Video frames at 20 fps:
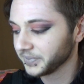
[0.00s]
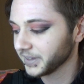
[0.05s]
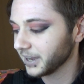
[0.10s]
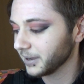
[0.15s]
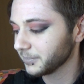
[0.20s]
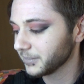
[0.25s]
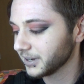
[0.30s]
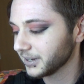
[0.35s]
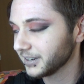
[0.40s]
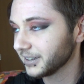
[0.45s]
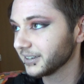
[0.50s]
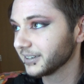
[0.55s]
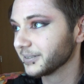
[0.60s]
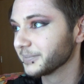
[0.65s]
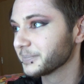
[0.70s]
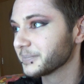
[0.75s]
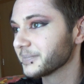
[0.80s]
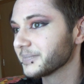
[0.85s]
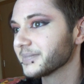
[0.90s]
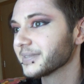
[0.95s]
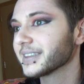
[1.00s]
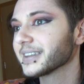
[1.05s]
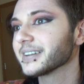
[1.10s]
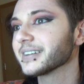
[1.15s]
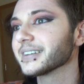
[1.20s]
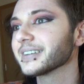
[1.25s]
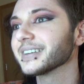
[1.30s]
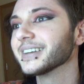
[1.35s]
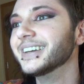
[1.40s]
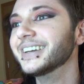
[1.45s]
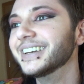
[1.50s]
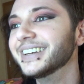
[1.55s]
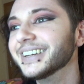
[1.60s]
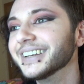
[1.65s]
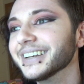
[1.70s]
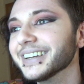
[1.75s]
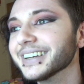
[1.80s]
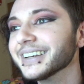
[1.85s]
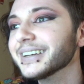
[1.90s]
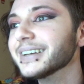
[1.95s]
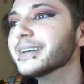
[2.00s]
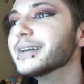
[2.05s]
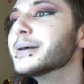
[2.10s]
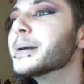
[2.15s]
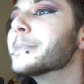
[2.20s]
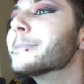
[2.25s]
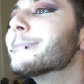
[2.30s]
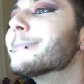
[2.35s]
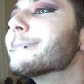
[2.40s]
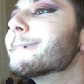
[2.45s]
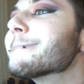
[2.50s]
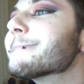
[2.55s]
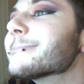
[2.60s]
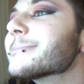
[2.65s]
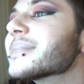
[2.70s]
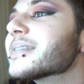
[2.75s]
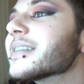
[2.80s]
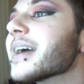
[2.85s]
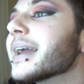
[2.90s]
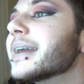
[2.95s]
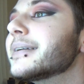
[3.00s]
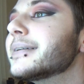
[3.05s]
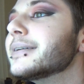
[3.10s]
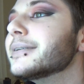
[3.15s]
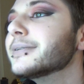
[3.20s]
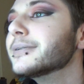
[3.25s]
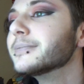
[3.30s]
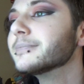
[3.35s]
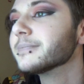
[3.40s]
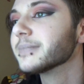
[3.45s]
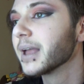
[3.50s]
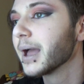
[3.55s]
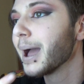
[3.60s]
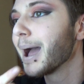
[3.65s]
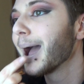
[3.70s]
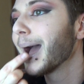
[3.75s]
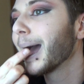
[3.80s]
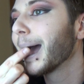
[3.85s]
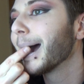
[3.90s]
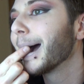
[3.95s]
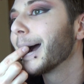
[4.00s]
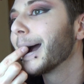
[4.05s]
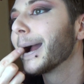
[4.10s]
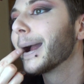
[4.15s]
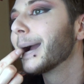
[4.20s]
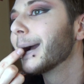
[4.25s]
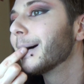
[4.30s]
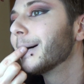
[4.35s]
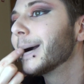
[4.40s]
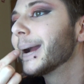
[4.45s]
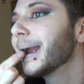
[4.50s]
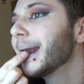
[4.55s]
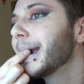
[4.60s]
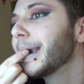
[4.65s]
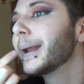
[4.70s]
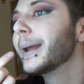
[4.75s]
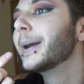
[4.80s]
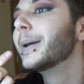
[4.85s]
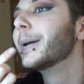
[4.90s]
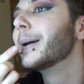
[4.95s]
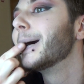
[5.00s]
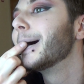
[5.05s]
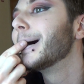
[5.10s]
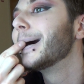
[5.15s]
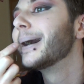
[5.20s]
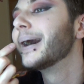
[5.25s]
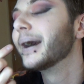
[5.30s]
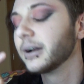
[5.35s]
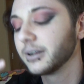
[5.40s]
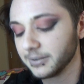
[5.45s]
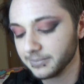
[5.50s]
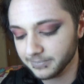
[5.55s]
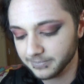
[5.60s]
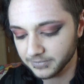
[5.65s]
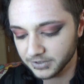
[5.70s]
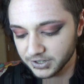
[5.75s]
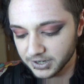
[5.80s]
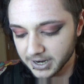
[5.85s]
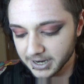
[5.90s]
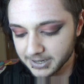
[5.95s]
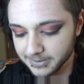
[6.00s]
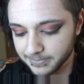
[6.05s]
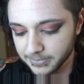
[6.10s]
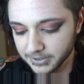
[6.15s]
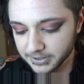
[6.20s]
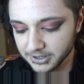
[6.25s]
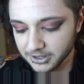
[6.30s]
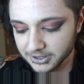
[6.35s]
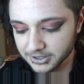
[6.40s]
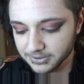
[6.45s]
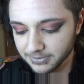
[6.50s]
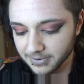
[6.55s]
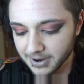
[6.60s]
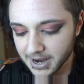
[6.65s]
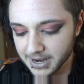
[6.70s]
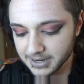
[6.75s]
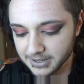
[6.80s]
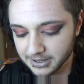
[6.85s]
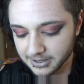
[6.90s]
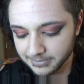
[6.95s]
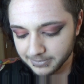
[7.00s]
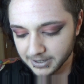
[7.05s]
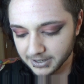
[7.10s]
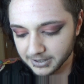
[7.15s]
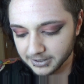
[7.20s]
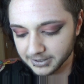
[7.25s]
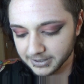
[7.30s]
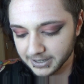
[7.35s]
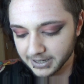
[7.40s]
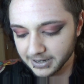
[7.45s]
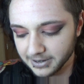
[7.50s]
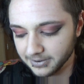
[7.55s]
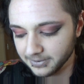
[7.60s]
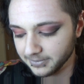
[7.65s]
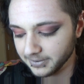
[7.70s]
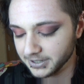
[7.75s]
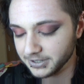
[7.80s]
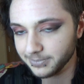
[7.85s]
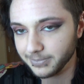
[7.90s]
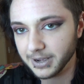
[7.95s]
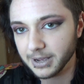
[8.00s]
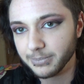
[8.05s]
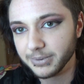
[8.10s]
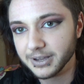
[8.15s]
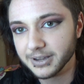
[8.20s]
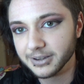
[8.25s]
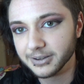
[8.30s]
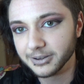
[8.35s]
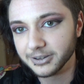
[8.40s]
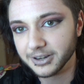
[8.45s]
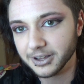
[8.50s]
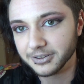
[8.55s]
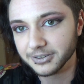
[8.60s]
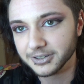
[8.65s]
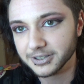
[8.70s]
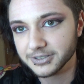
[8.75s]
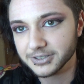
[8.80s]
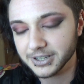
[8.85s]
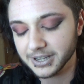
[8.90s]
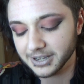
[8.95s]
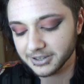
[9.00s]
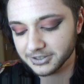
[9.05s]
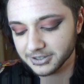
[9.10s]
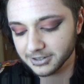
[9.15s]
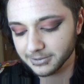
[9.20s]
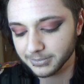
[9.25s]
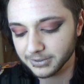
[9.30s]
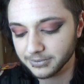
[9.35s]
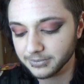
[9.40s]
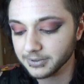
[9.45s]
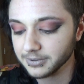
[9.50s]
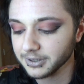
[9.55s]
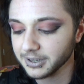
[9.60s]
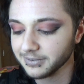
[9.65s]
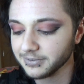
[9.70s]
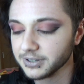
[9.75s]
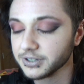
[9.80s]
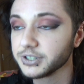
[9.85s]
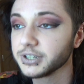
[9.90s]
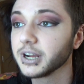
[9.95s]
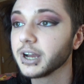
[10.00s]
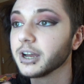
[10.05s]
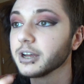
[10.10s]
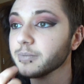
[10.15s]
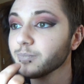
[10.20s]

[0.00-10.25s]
It looks better than the in-between phase, I'll just say that much. Thank you. I'm going to try to put this red in the middle now, which may be another disaster, but we'll give it a shot.